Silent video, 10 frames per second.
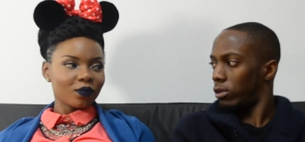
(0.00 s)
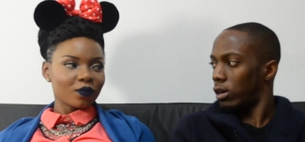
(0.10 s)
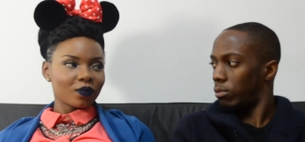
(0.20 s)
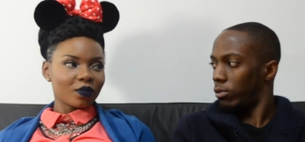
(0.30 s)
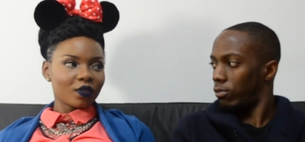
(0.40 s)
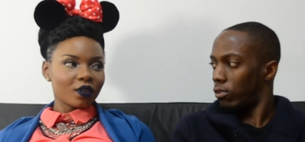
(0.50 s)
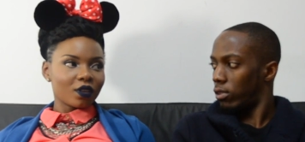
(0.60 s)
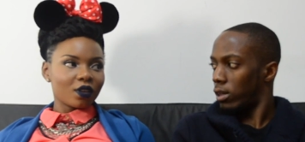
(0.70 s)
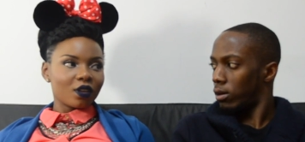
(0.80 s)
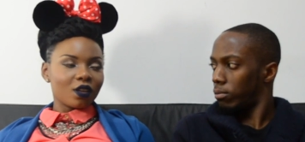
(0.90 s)
Speaker 1: put out before
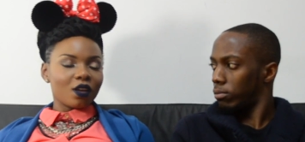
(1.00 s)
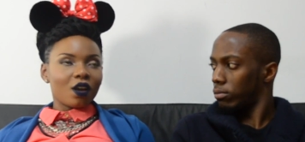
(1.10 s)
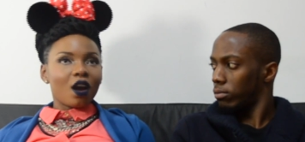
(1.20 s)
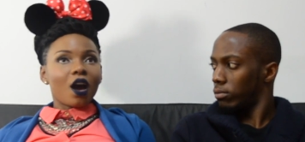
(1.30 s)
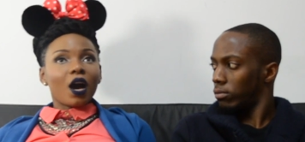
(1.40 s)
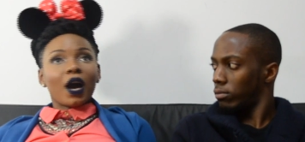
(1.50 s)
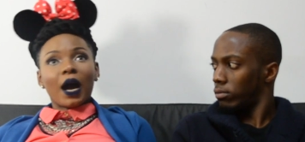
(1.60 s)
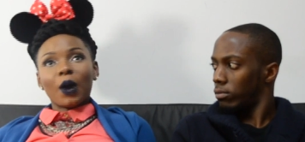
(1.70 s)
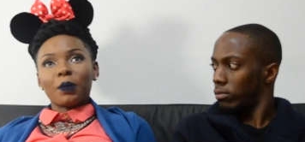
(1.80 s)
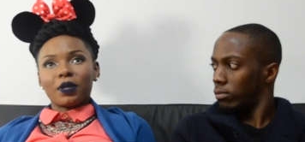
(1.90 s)
that?
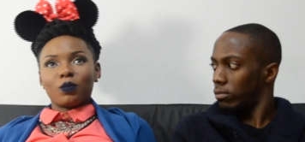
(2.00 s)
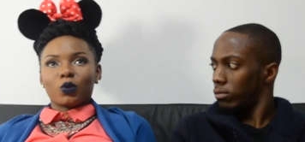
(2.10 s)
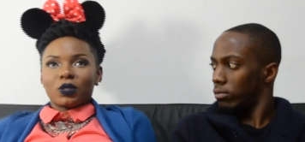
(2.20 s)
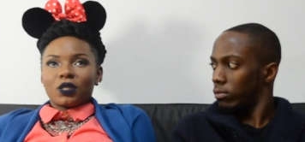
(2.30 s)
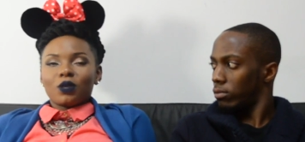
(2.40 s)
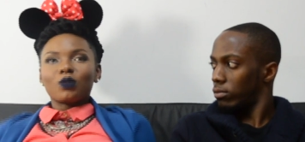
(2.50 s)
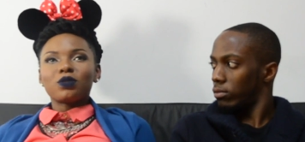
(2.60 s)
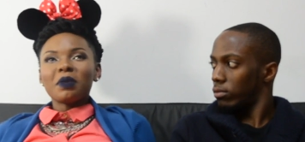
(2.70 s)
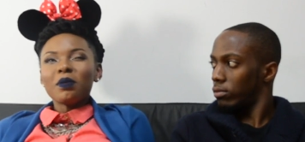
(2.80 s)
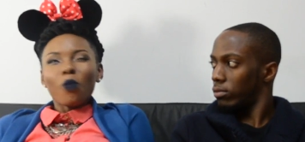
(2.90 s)
Speaker 2: How many more singles?
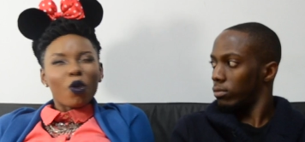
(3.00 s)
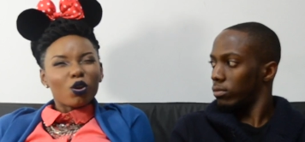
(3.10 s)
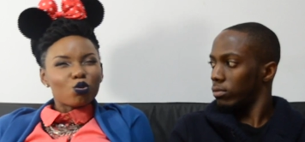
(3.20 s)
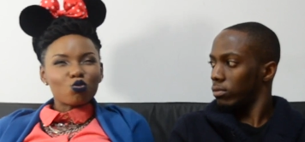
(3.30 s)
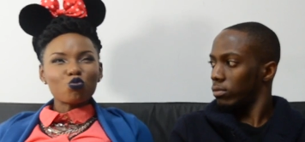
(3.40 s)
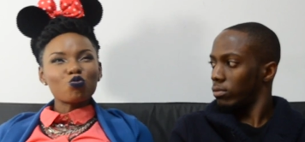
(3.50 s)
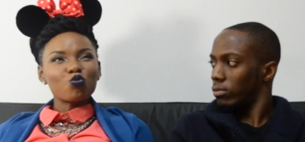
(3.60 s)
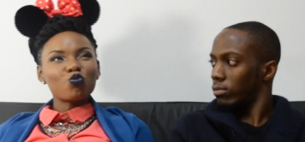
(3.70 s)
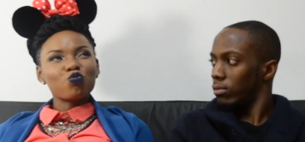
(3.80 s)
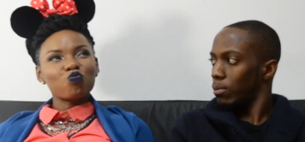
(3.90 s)
Maybe one or
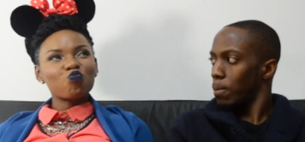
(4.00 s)
two,